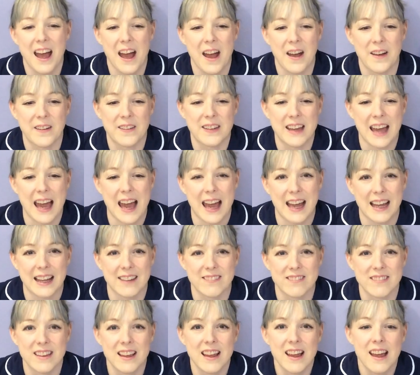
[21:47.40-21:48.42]

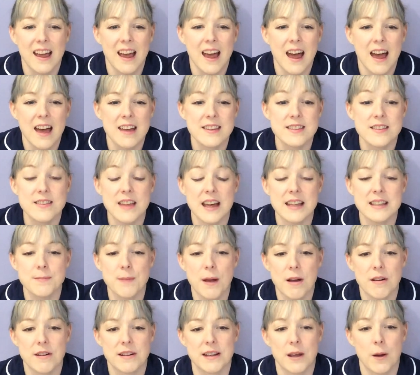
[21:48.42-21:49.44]
Okay, so that's
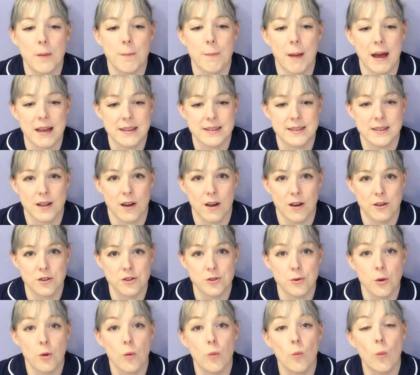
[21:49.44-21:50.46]
perineal
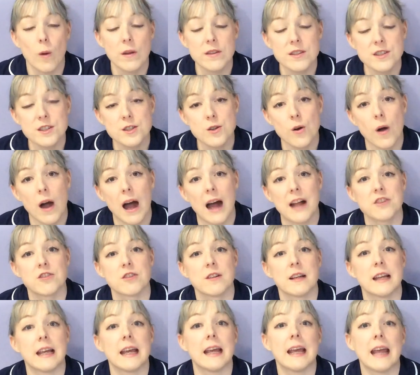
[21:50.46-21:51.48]
massage. Once you're
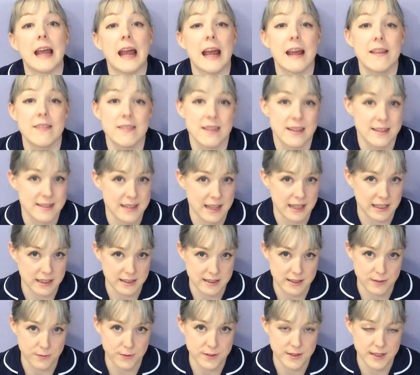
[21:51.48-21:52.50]
actually in the
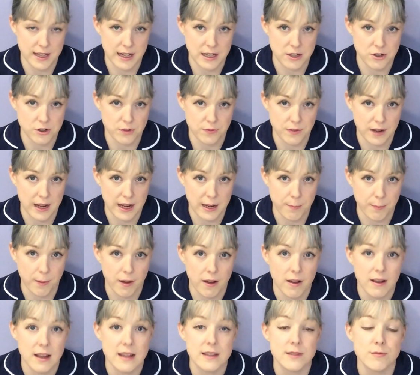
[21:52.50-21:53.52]
second stage of
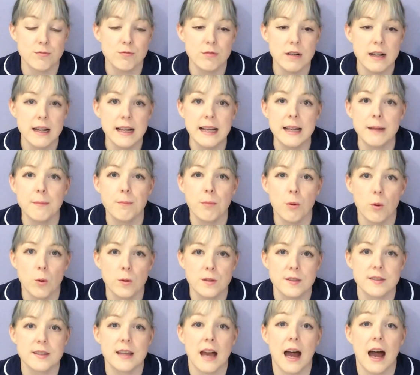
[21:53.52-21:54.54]
labour, it's really
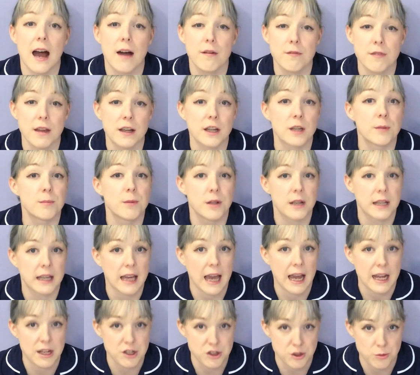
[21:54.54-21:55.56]
important to have that
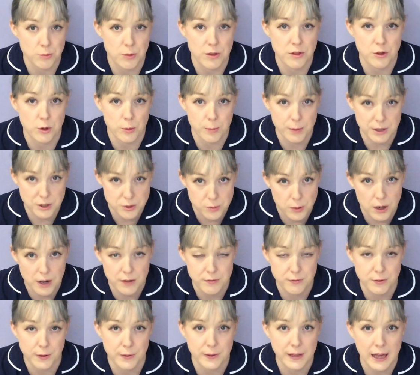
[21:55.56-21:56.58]
communication with your midwife,
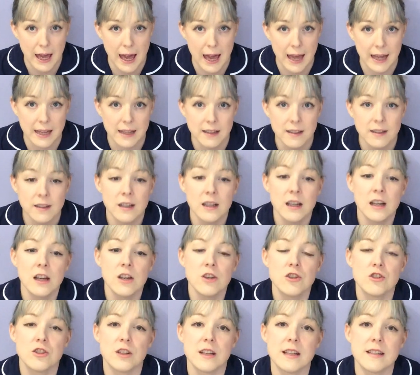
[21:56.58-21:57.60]
okay?
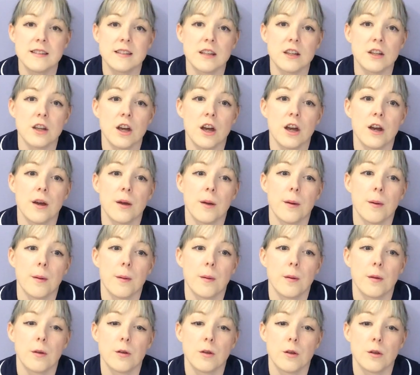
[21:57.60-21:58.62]
She's going to
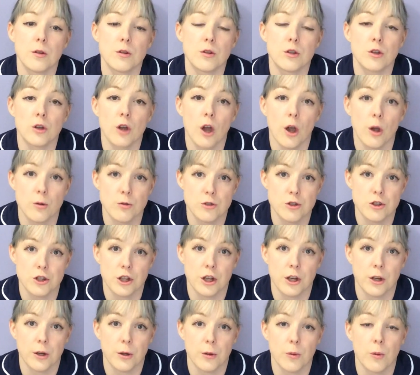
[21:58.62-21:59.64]
coach
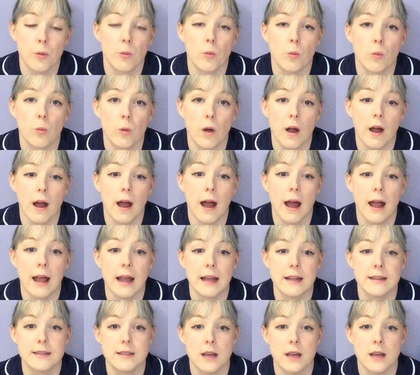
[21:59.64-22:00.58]
you in